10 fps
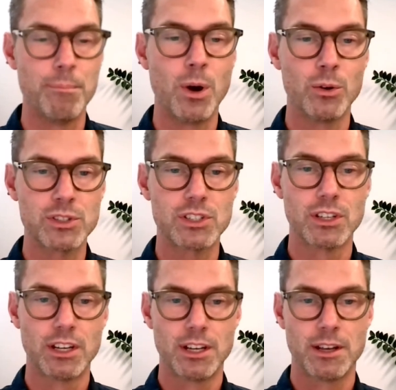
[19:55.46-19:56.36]

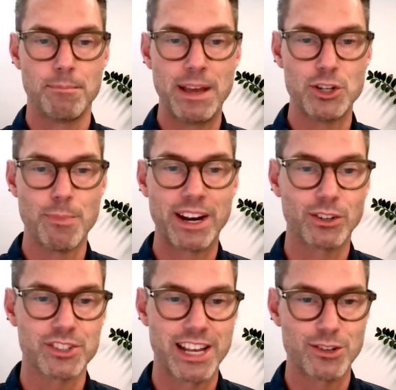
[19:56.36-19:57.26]
most major
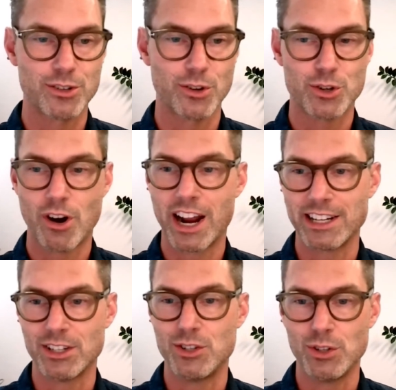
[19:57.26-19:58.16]
medical centers are
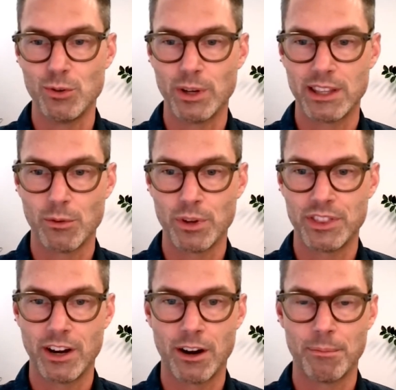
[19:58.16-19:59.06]
trying to do
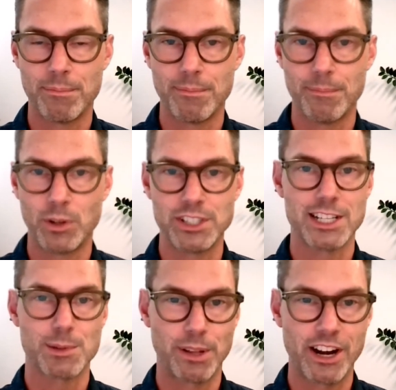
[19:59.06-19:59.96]
with their
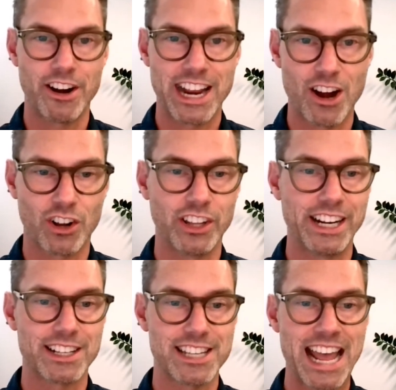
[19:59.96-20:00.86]
multidisciplinary care
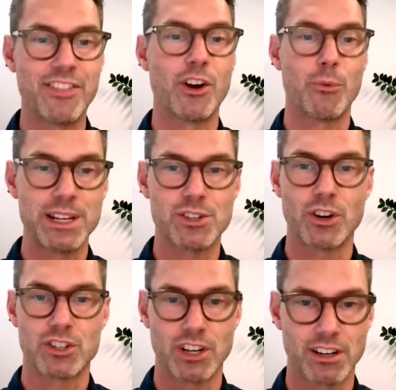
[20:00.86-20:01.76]
clinics and
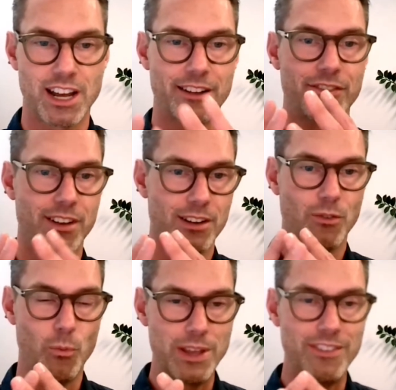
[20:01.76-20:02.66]
research, and kind of
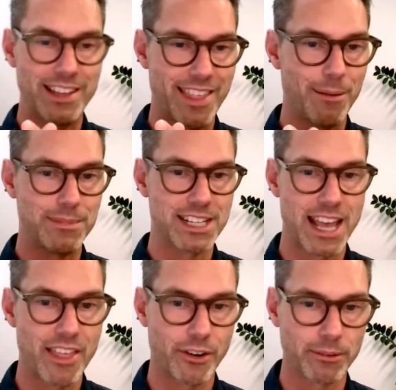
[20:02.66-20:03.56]
weaving them
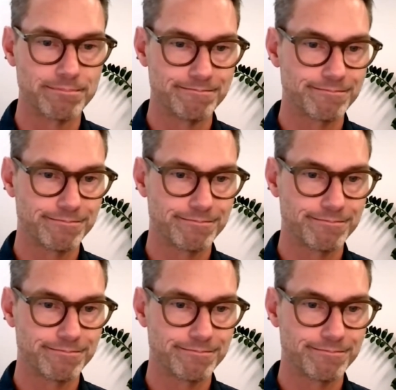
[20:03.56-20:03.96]
together.